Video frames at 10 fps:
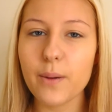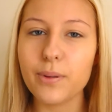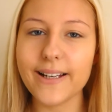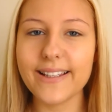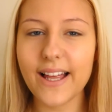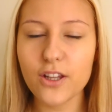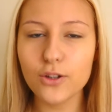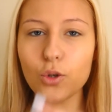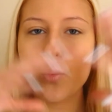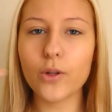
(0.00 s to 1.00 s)
I apply that the
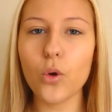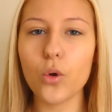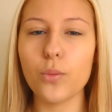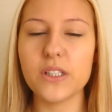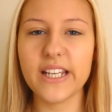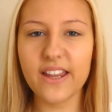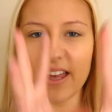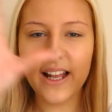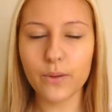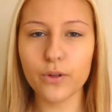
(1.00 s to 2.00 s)
look will all come
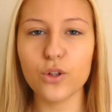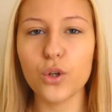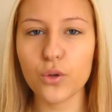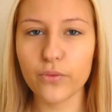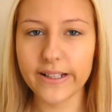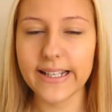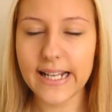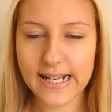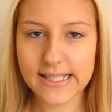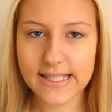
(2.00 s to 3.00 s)
together and it will look really
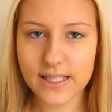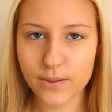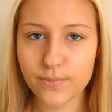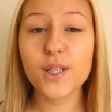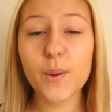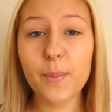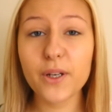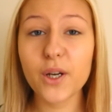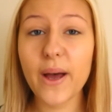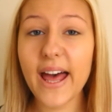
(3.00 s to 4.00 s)
nice. So I'm
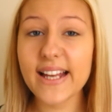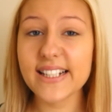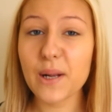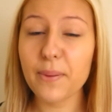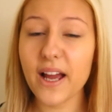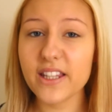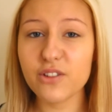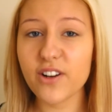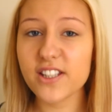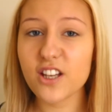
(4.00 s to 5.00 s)
going to go ahead and apply
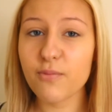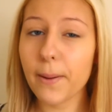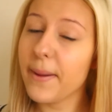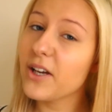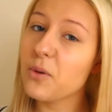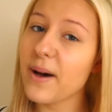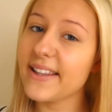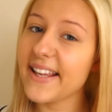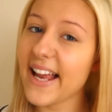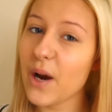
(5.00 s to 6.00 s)
the rest of my makeup
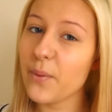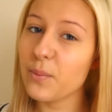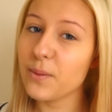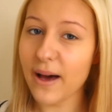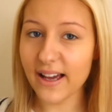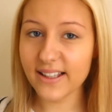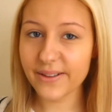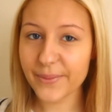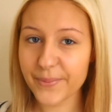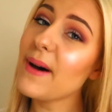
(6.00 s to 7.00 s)
and then I will be
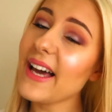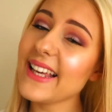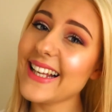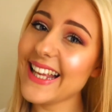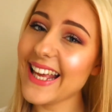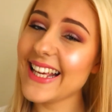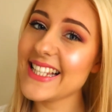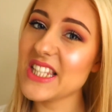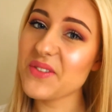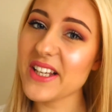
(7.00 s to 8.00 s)
back. I'm back and here
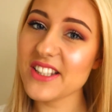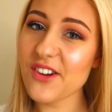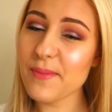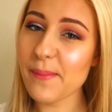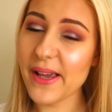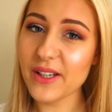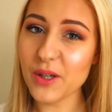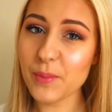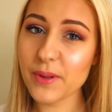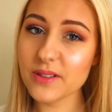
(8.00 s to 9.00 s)
is the rest of my
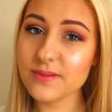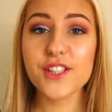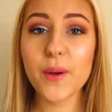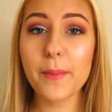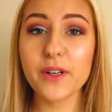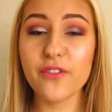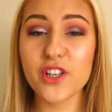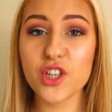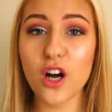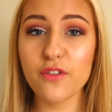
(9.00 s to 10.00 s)
makeup. So I'm going to
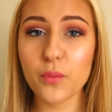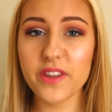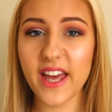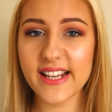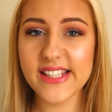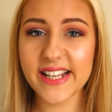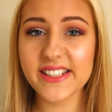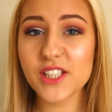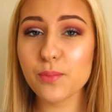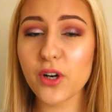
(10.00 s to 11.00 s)
finish it off with a
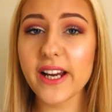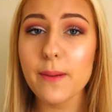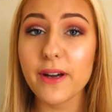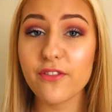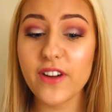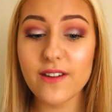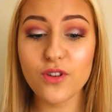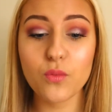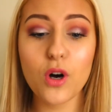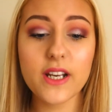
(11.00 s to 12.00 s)
setting spray, and my
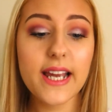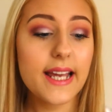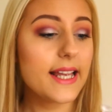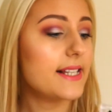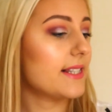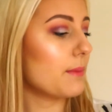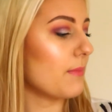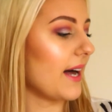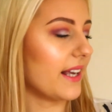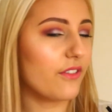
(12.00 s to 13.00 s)
favourite one is the
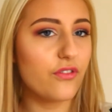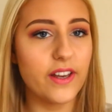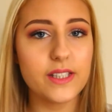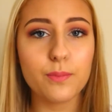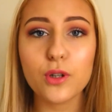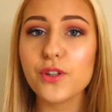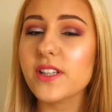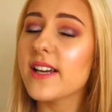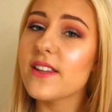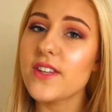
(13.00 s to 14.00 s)
MAC Fix
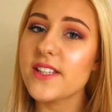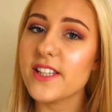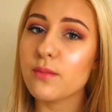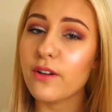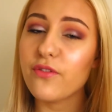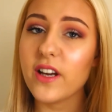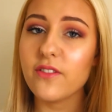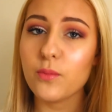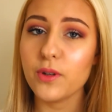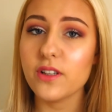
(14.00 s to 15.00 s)
Plus. This is my
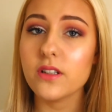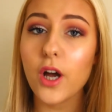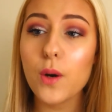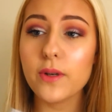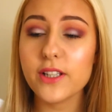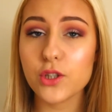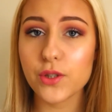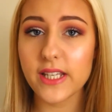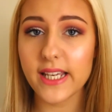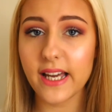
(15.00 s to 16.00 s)
favourite because not only
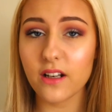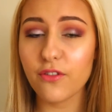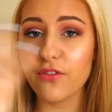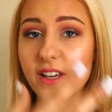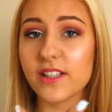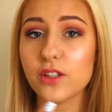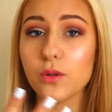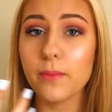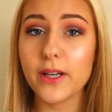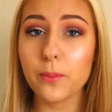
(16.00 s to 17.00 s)
does it kind of fix
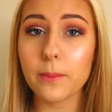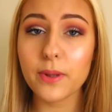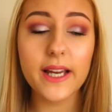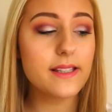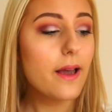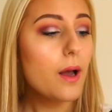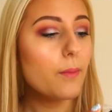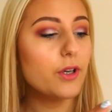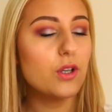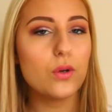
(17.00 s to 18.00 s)
your makeup in place,
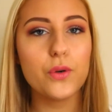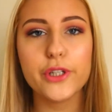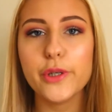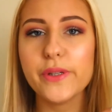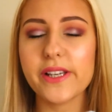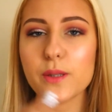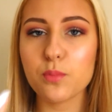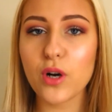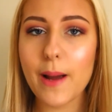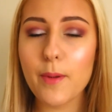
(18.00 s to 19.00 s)
but you can also use it as a
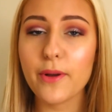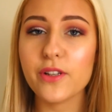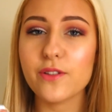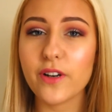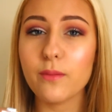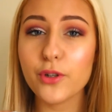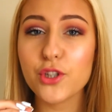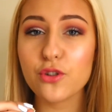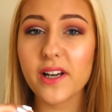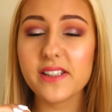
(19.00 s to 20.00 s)
primer because it's very
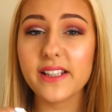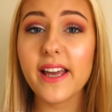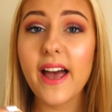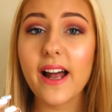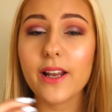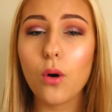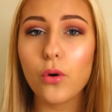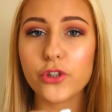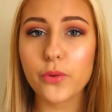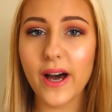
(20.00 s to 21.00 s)
moisturising, and it
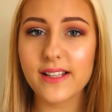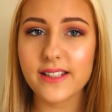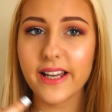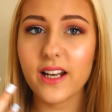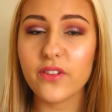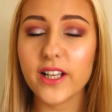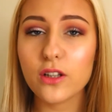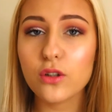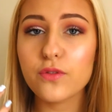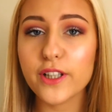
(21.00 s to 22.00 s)
also adds that kind of like
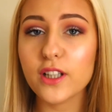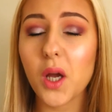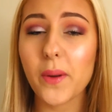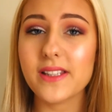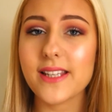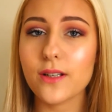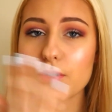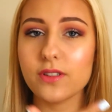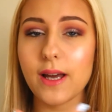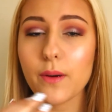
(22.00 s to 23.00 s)
lovely glow and
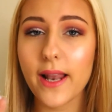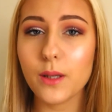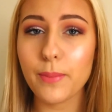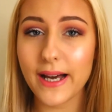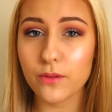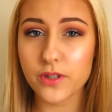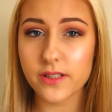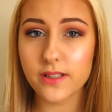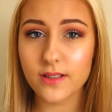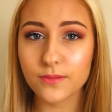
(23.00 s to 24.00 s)
settles down any
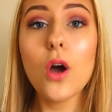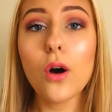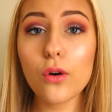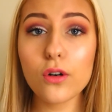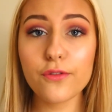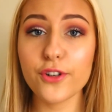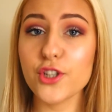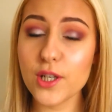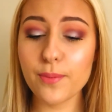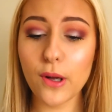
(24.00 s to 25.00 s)
powders. Or for a
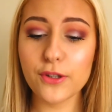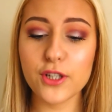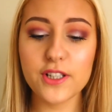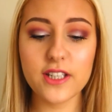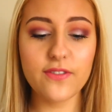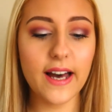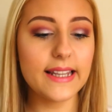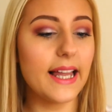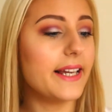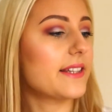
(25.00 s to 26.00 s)
cheaper alternative, I
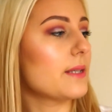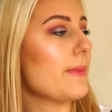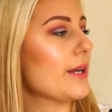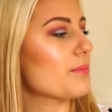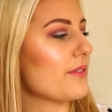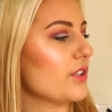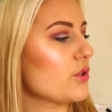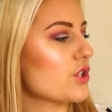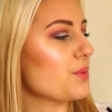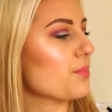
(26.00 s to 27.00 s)
like the Makeup
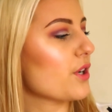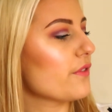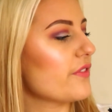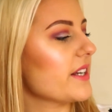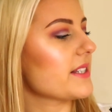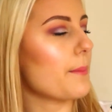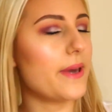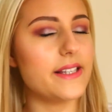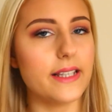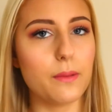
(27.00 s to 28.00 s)
Revolution Pro Fix
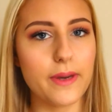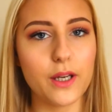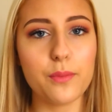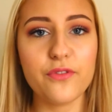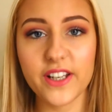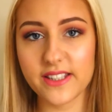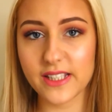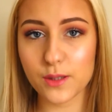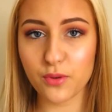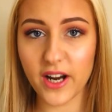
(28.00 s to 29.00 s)
Amazing Makeup
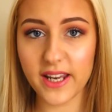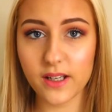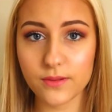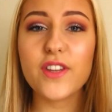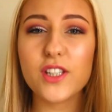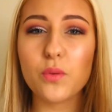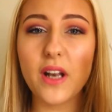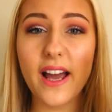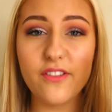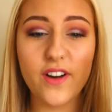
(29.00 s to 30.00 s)
Fixing Spray. This one
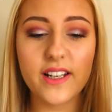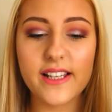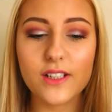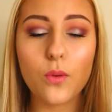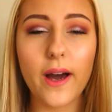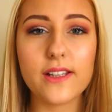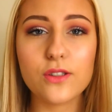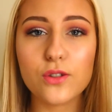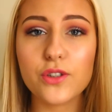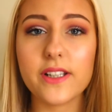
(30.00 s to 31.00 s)
I find isn't quite as
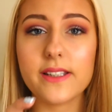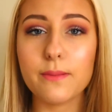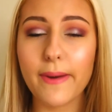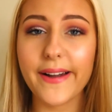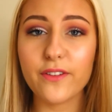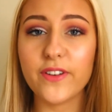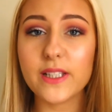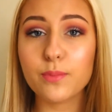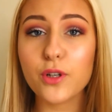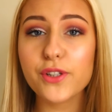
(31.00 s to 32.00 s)
good as the MAC Fix
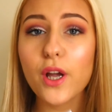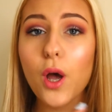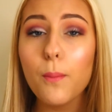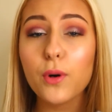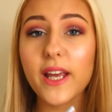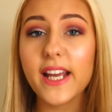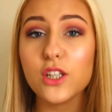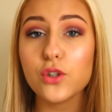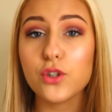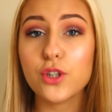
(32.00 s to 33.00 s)
Plus, but it
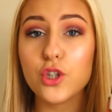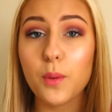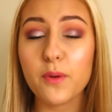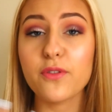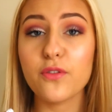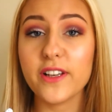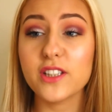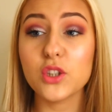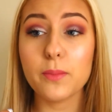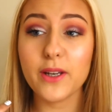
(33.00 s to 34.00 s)
does the job for
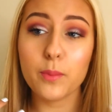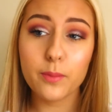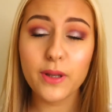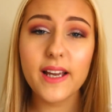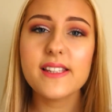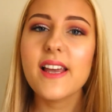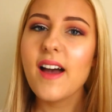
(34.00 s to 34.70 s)
fixing your makeup in place,